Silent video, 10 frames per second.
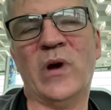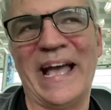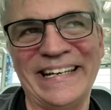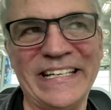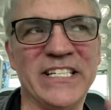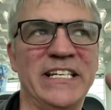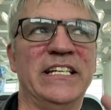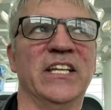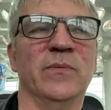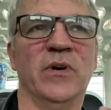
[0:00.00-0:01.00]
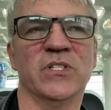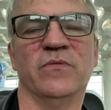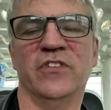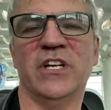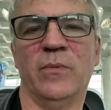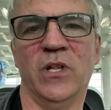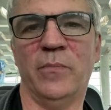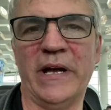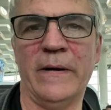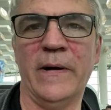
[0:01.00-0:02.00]
Adding C down the bottom for double the
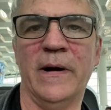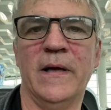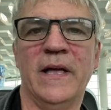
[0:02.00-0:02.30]
power,